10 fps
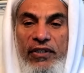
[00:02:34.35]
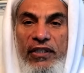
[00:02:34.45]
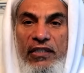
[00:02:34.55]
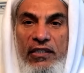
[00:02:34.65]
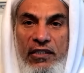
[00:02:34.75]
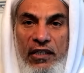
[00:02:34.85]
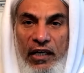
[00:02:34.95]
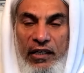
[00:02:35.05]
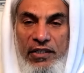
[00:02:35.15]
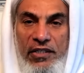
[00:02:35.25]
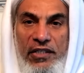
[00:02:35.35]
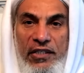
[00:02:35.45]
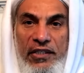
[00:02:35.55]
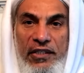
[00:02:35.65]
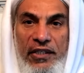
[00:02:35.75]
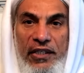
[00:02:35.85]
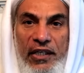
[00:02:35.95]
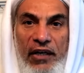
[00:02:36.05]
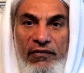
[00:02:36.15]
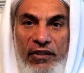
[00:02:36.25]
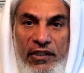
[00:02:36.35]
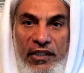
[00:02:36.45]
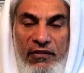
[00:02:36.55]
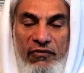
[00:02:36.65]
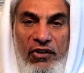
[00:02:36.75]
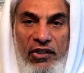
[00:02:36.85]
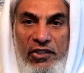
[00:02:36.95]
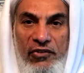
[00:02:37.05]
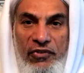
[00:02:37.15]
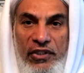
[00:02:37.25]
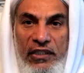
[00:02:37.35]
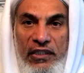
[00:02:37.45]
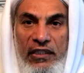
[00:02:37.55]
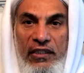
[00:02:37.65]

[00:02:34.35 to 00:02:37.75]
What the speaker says: the entirety of the Greek philosophy,